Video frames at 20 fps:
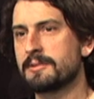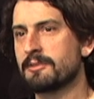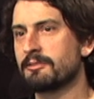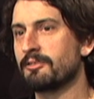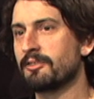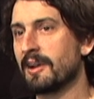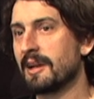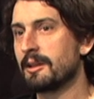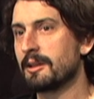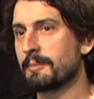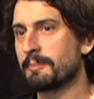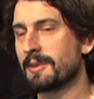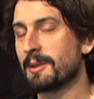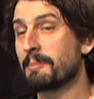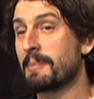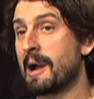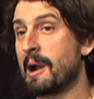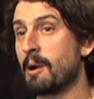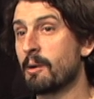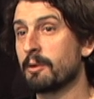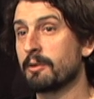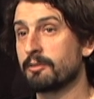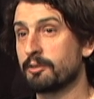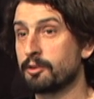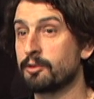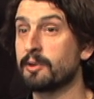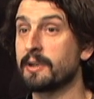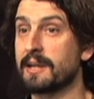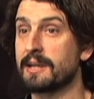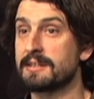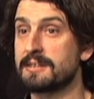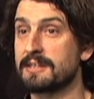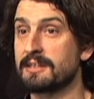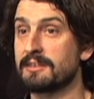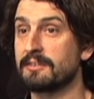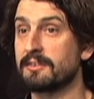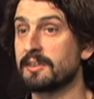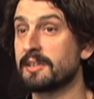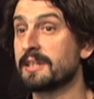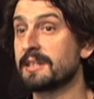develop the power of
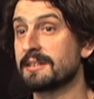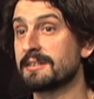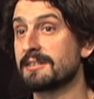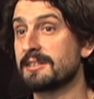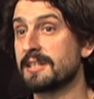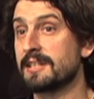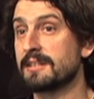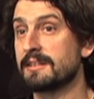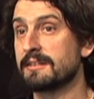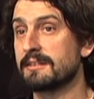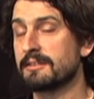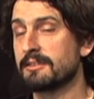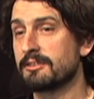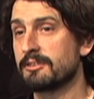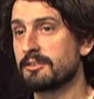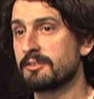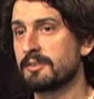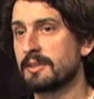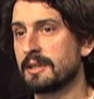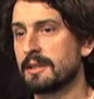creativity in teens,